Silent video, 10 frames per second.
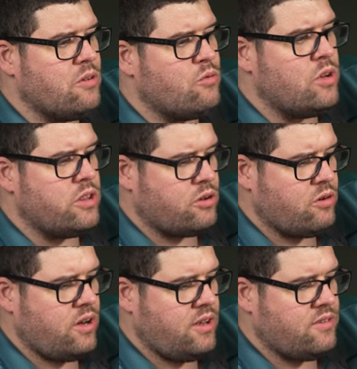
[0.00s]
and real
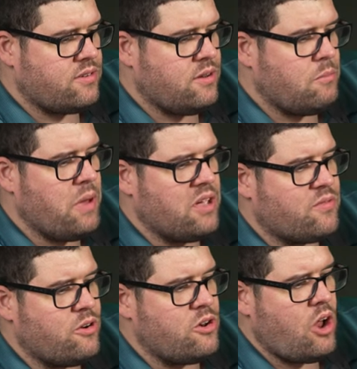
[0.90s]
ingredients make
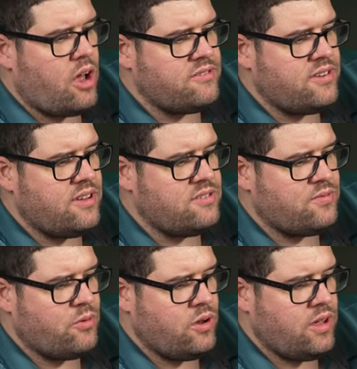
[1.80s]
for
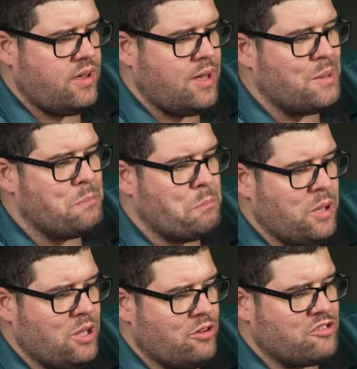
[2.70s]
nonsense-free
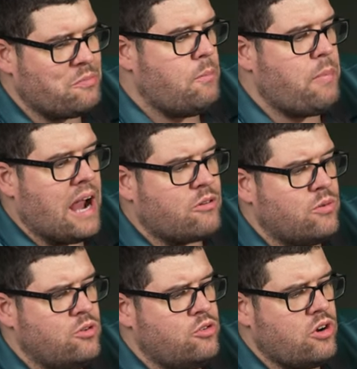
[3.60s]
meals packed
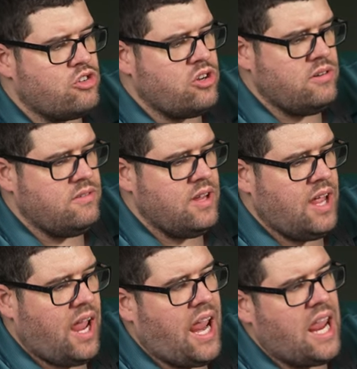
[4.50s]
with nutrition
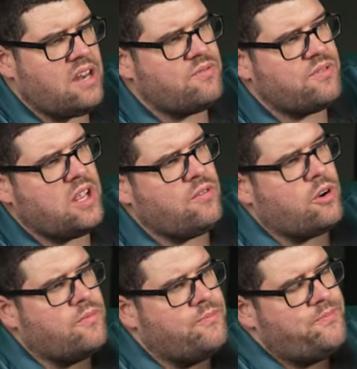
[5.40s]
and
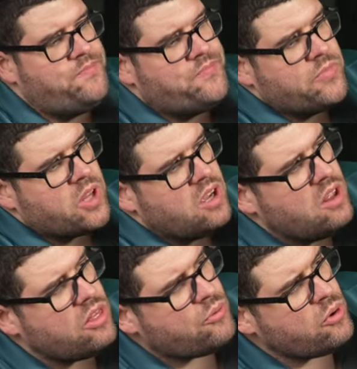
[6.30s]
flavor.
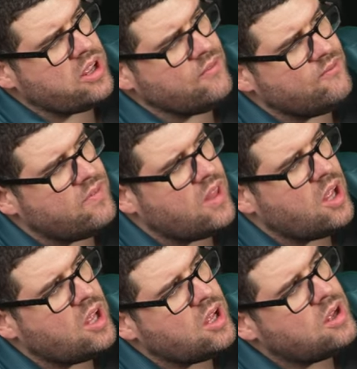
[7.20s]
Three,
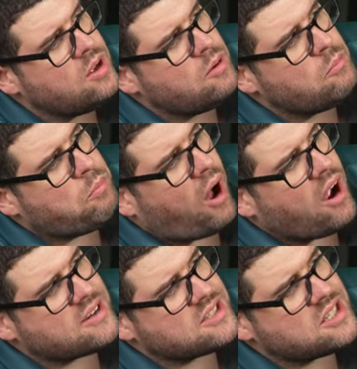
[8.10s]

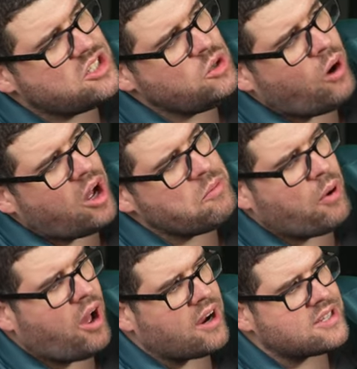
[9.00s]
box to
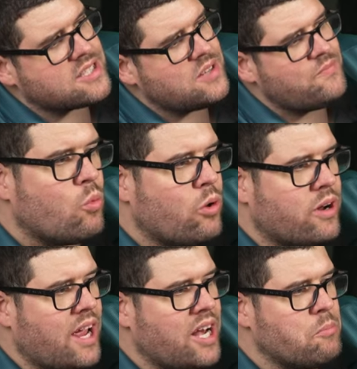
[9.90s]
unbox. We're
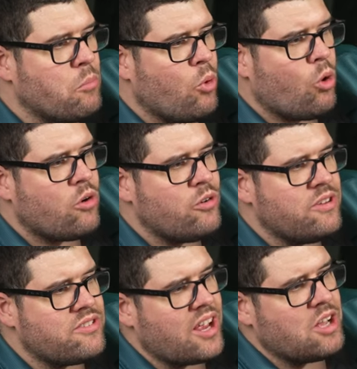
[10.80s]
getting more
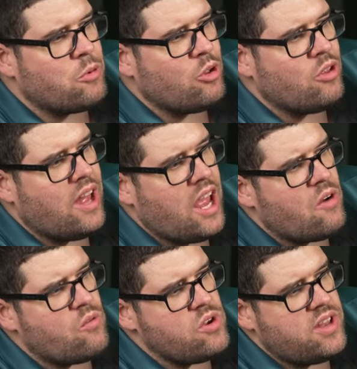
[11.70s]
recyclable
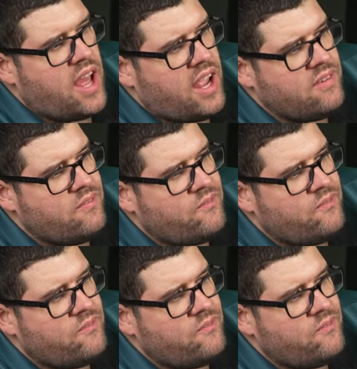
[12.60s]
every day.